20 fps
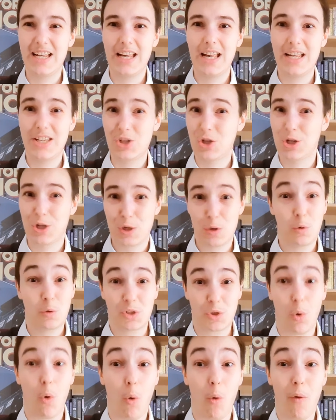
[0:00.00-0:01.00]
it just
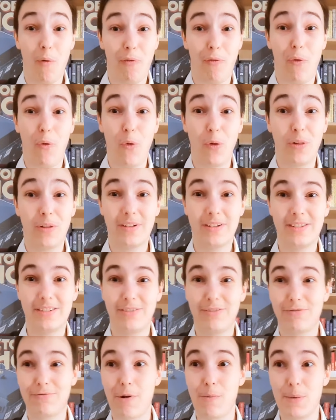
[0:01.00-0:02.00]
looks awful
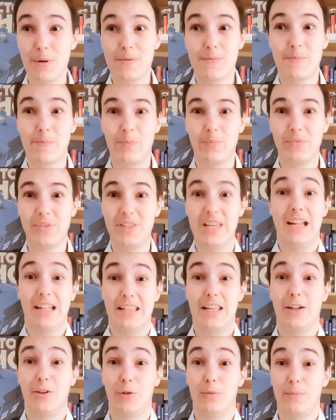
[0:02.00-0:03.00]
from a
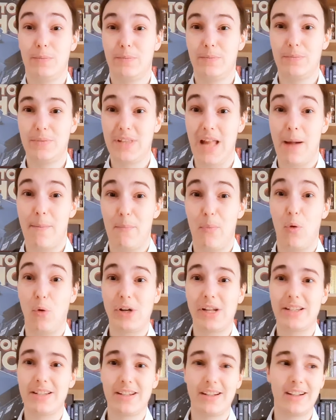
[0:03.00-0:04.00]
technical
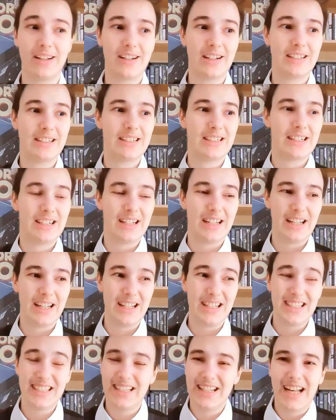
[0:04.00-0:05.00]
standpoint
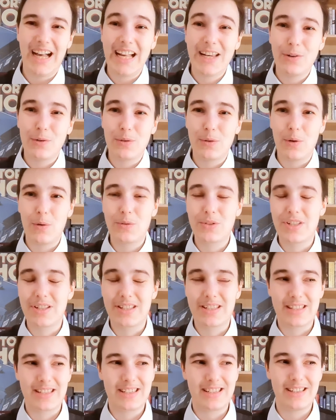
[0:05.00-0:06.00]
i don't know
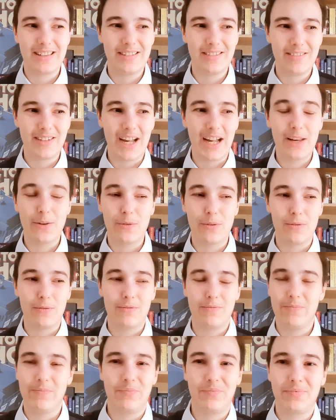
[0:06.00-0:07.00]
just i don't
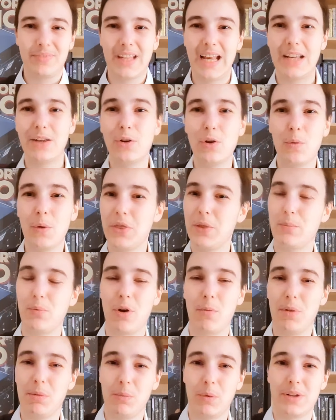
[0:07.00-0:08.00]
i don't know what the
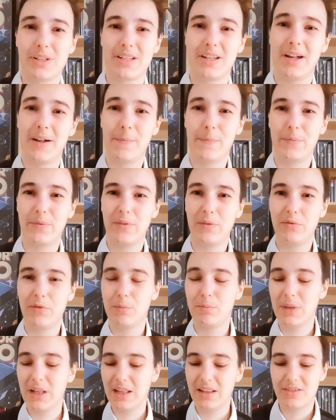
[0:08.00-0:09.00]
problem was here for
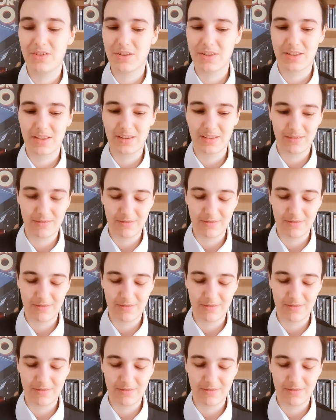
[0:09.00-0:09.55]
me it just